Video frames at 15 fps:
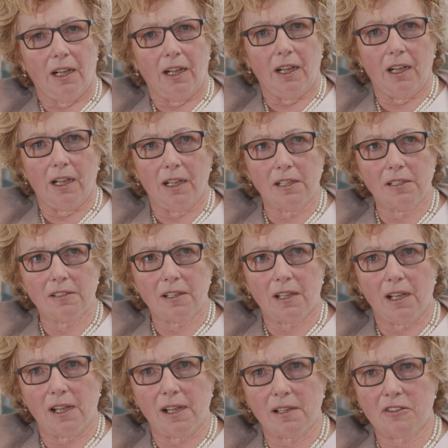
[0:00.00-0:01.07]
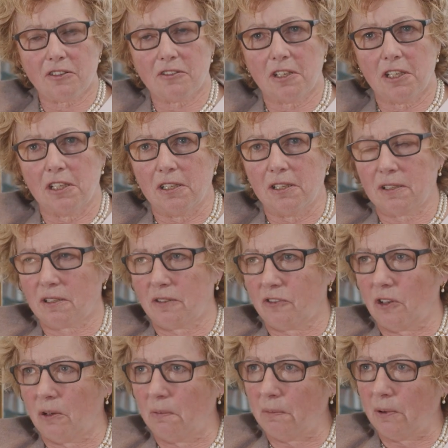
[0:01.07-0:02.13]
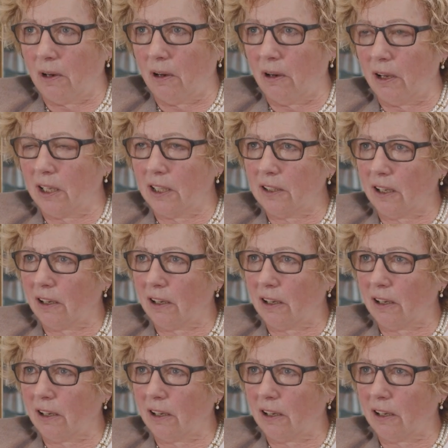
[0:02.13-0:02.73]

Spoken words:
And as the years have gone by,